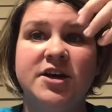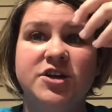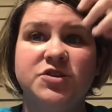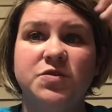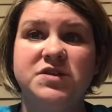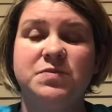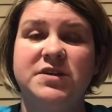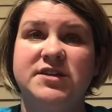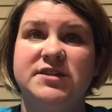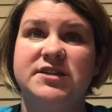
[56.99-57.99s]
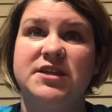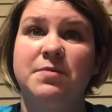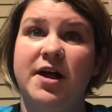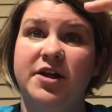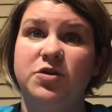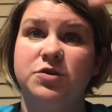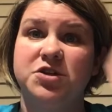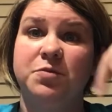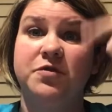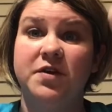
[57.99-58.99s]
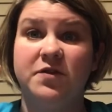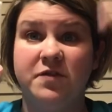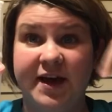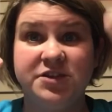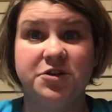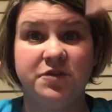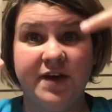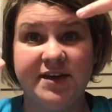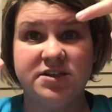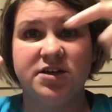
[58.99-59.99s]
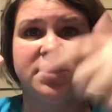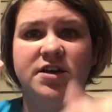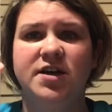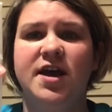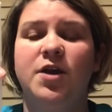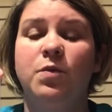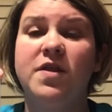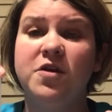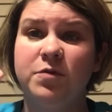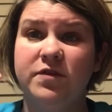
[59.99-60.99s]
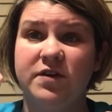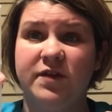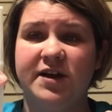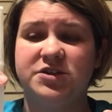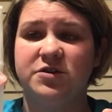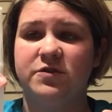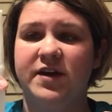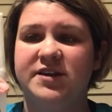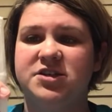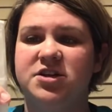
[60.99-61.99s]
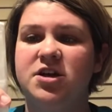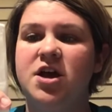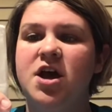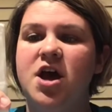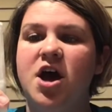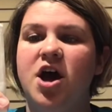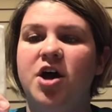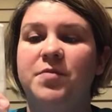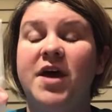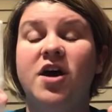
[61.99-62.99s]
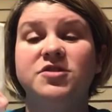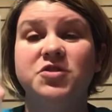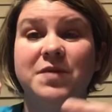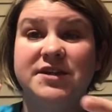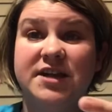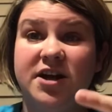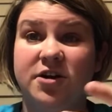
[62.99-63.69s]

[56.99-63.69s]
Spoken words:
So this means that the molecules are moving faster and faster. And when they're moving faster and faster, that also makes the air